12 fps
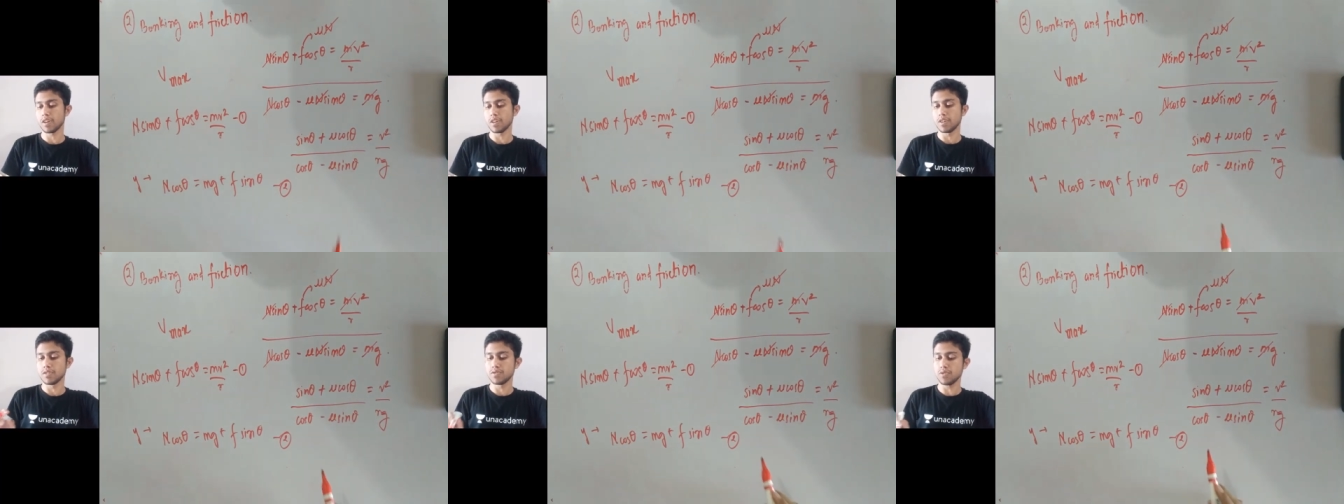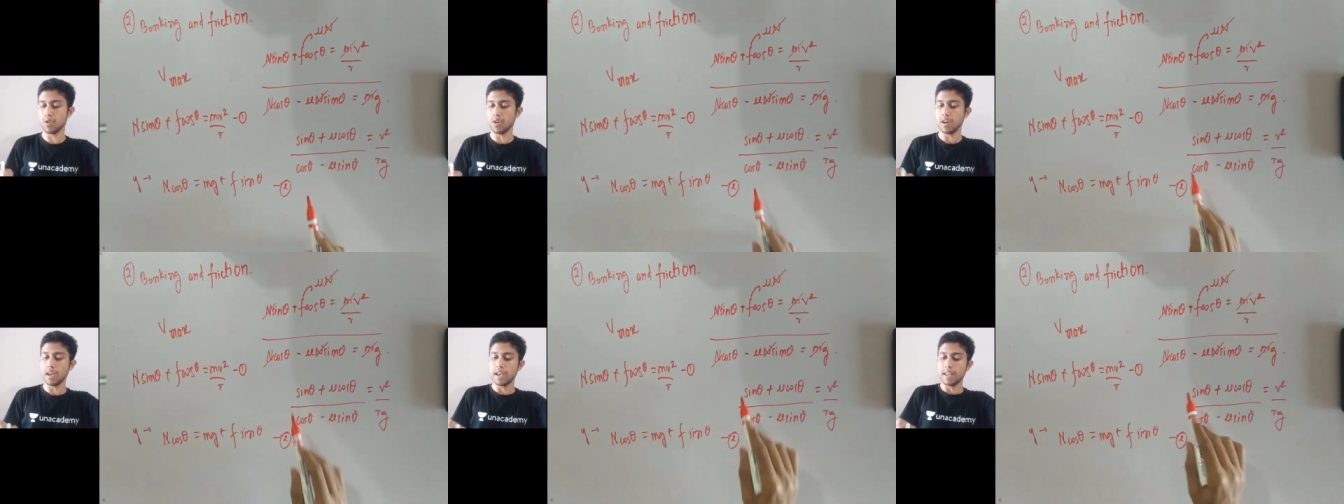
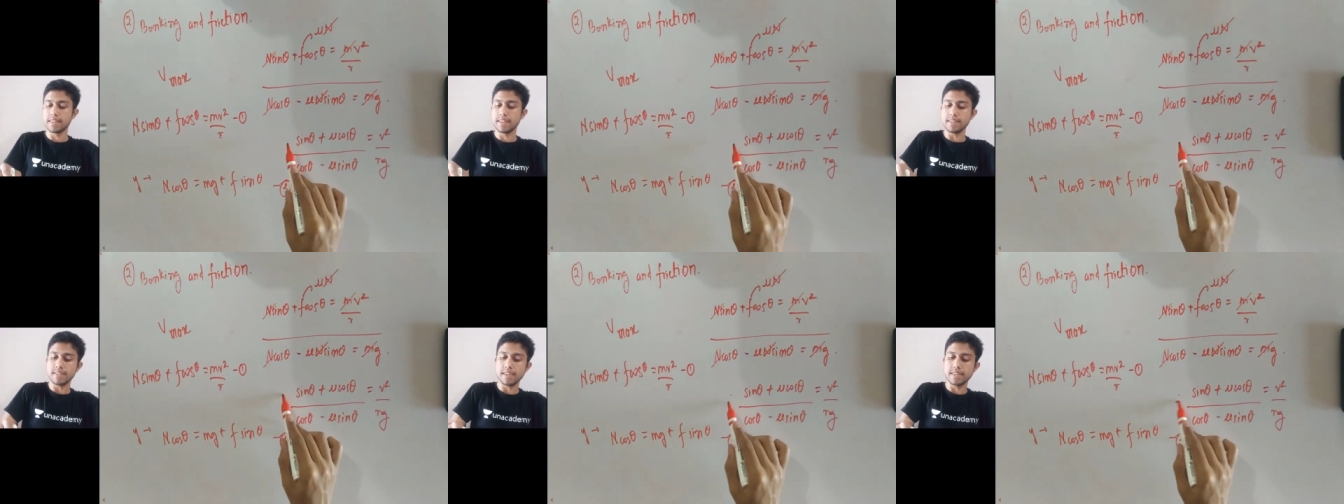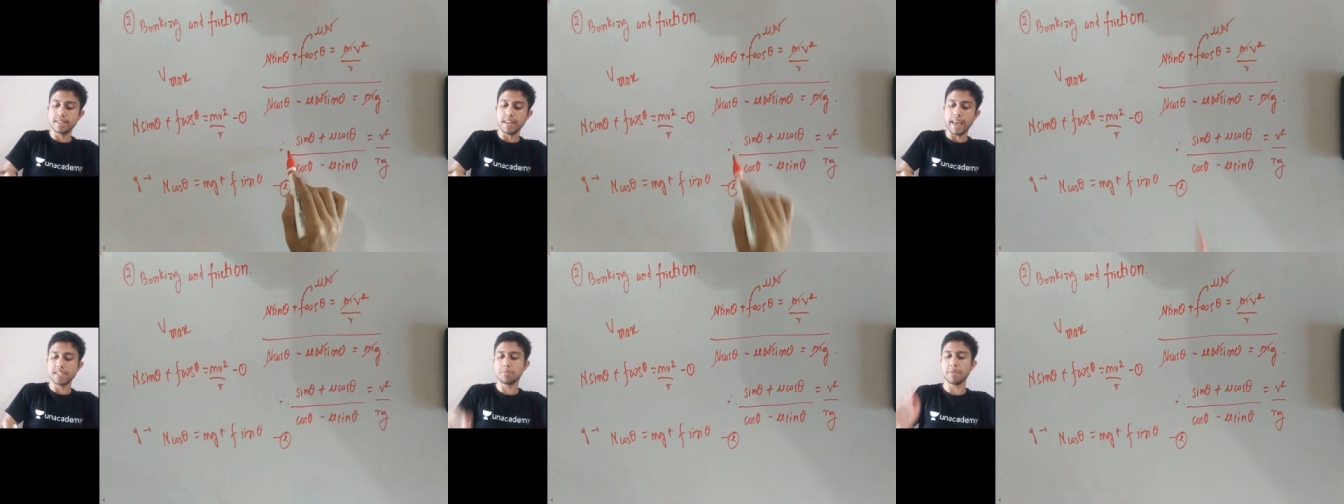So this is the
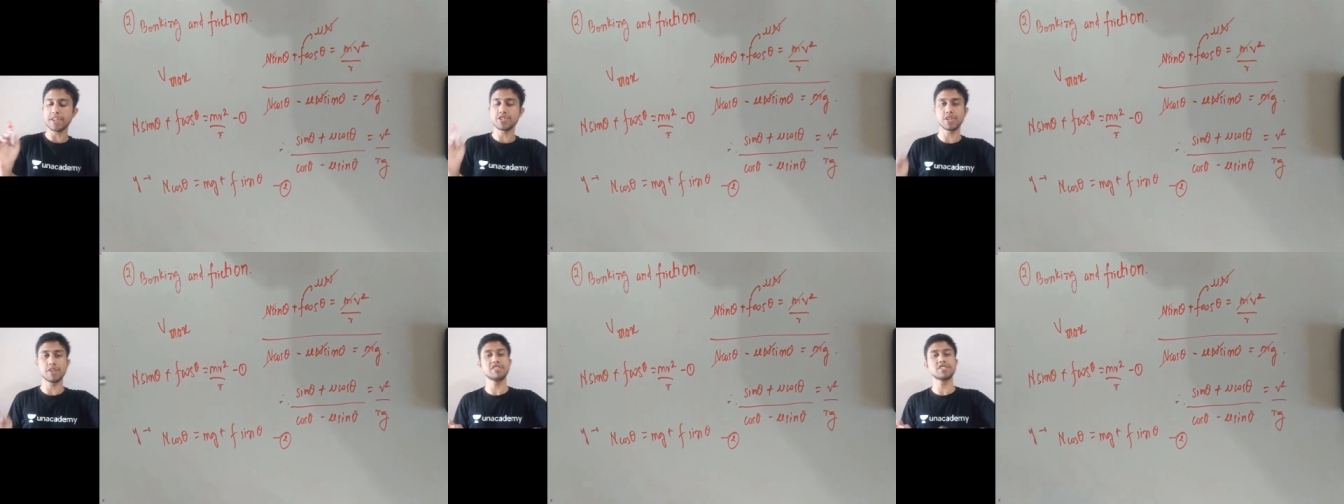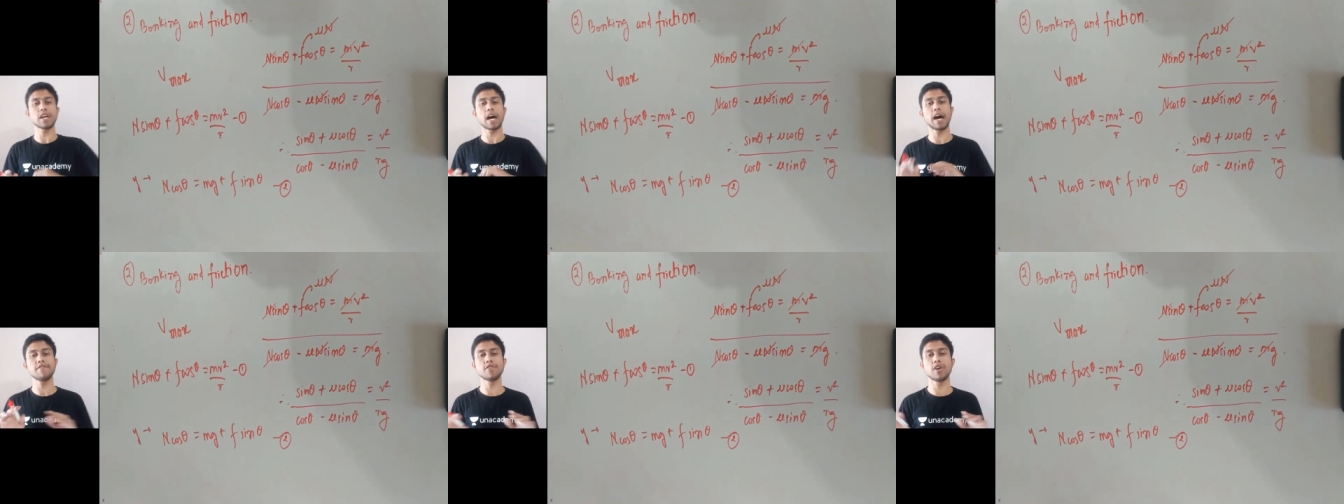expression which I
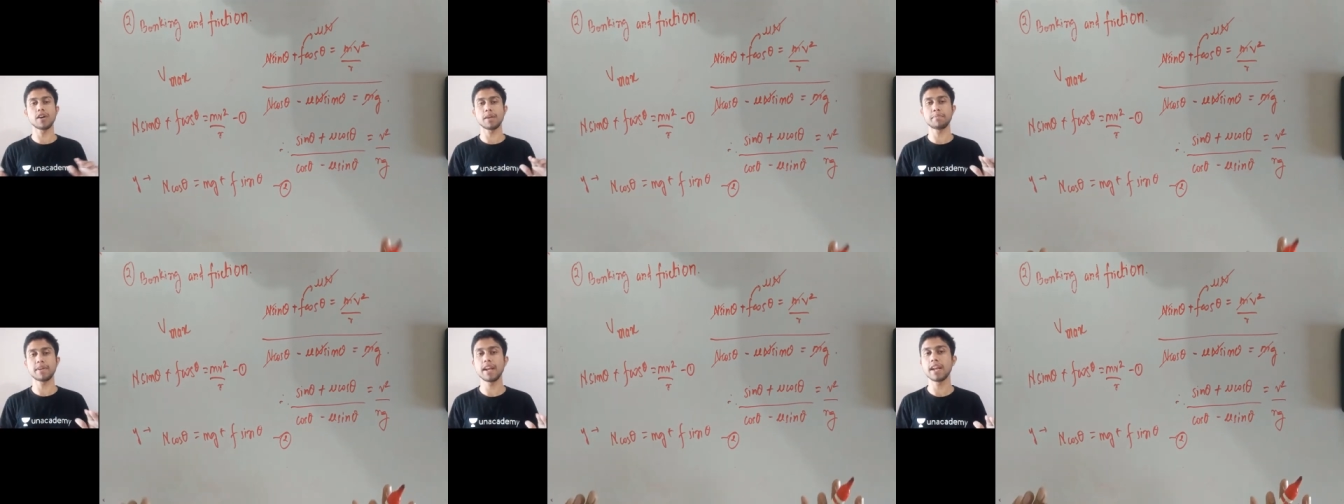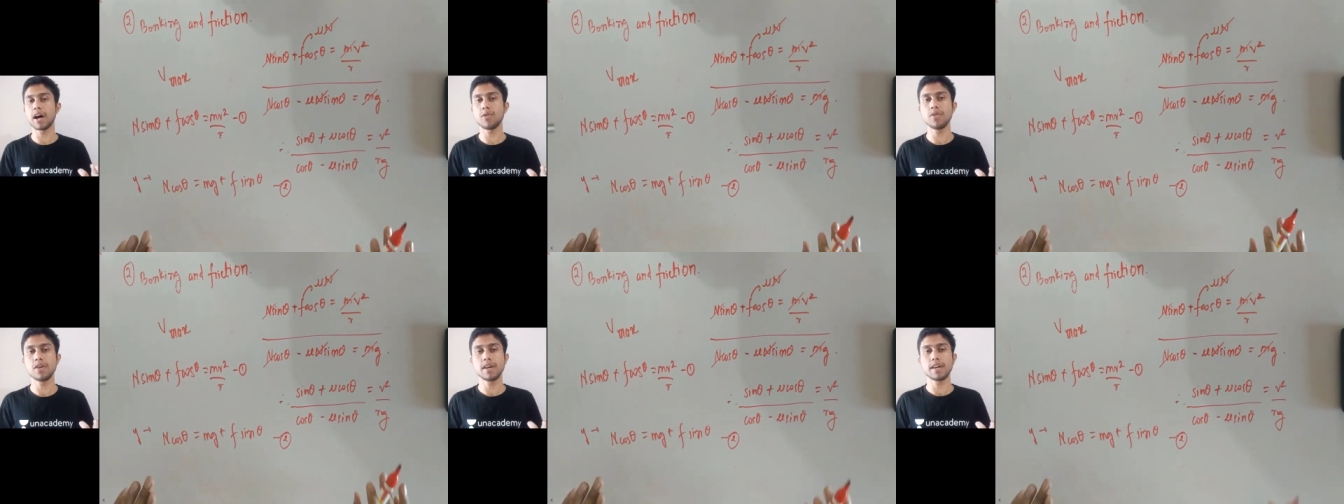have got up till
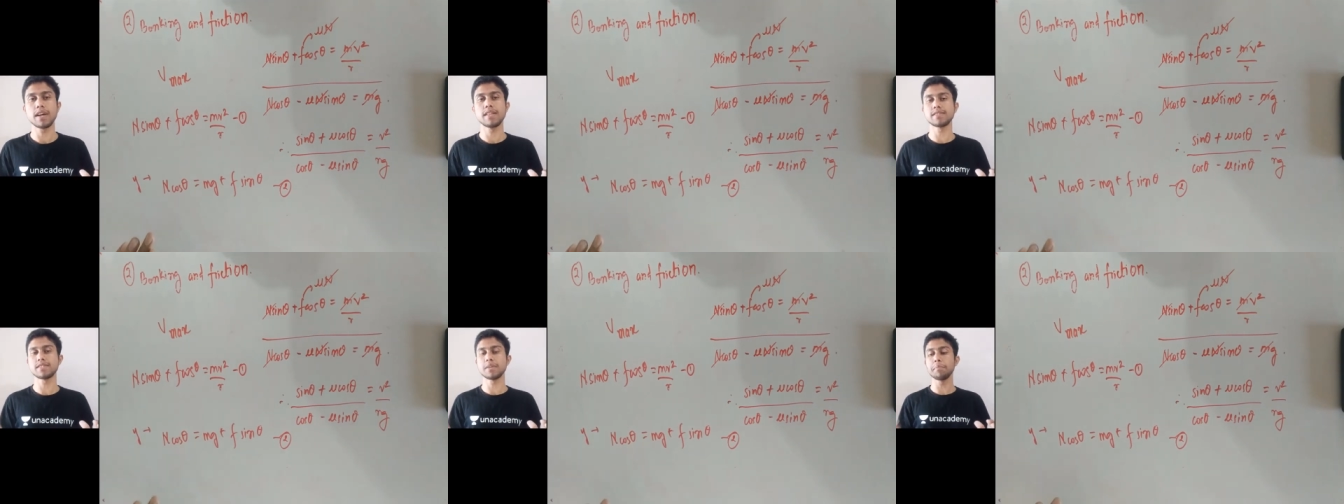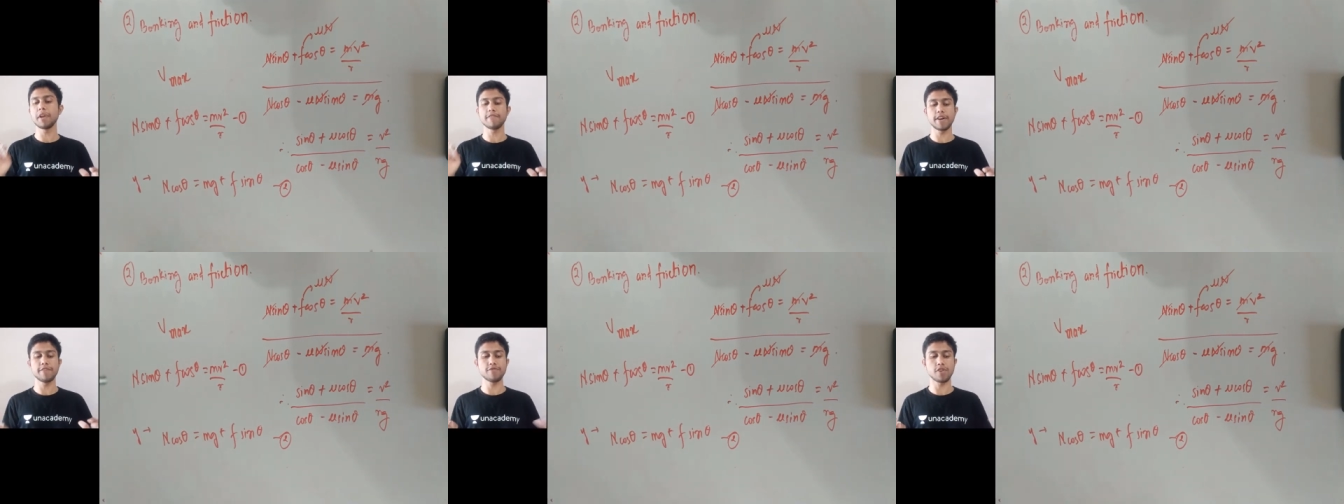now in a simplified
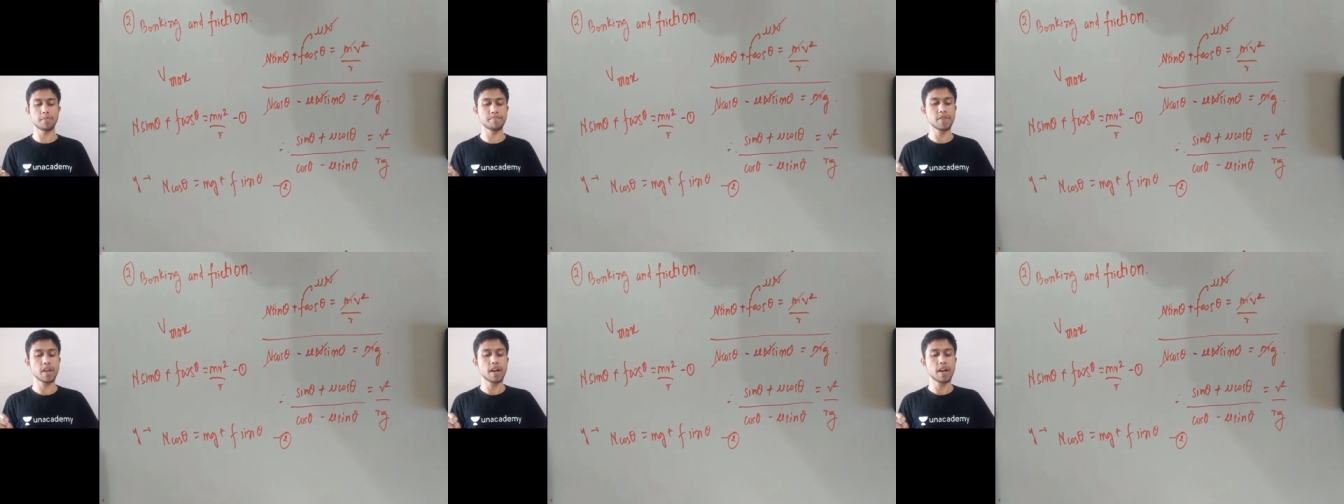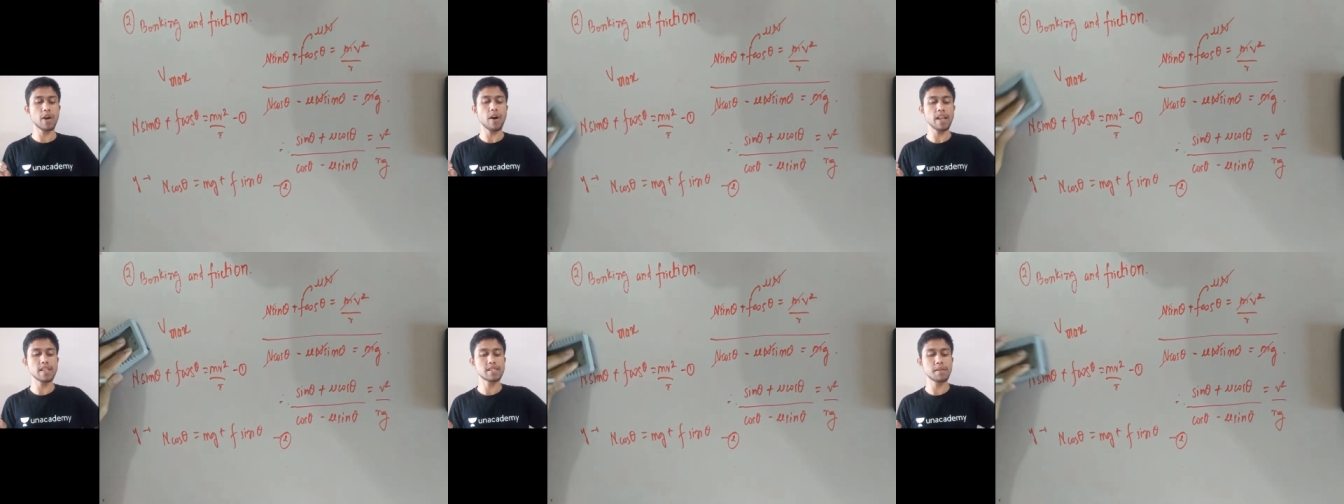form. Now I'll
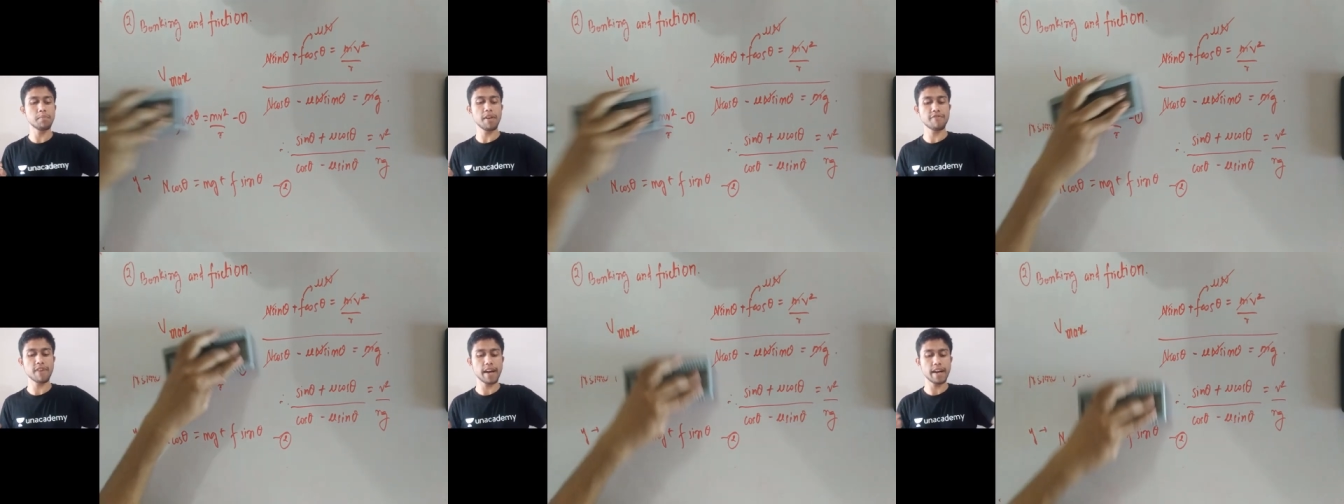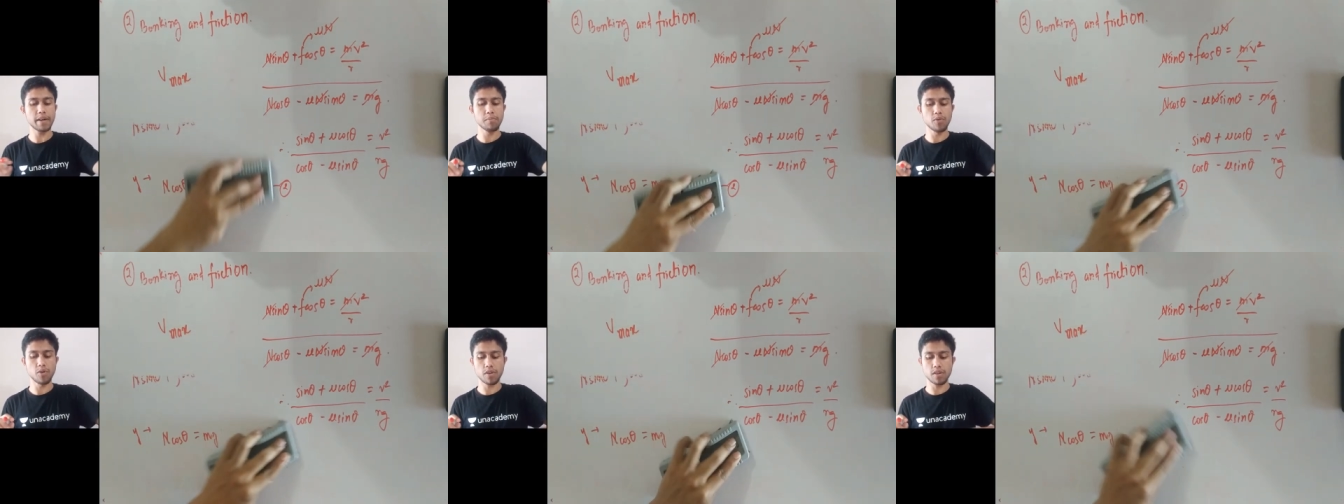simplify it
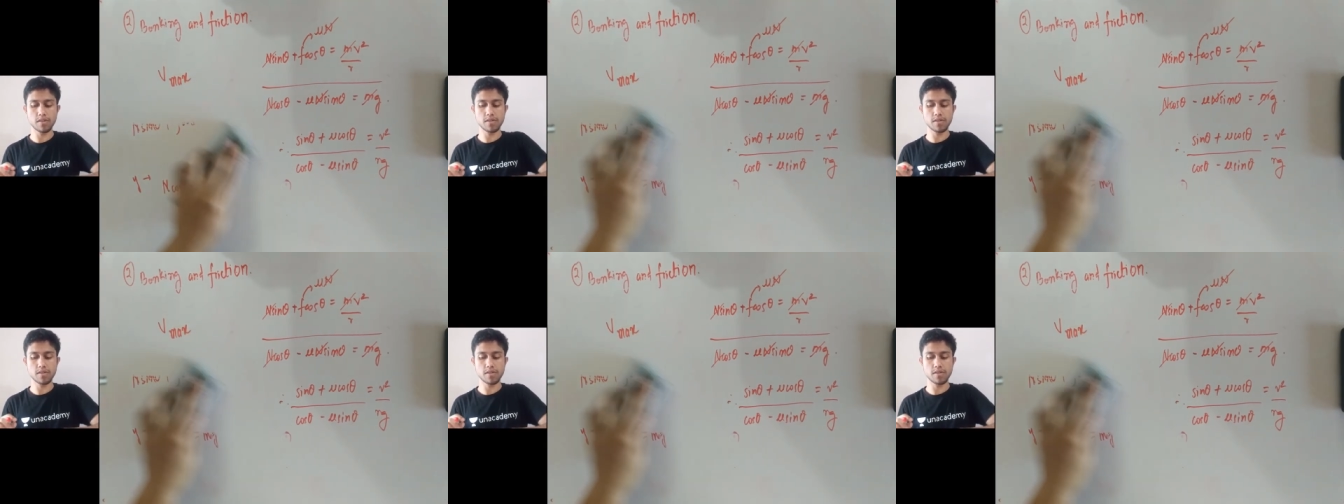more.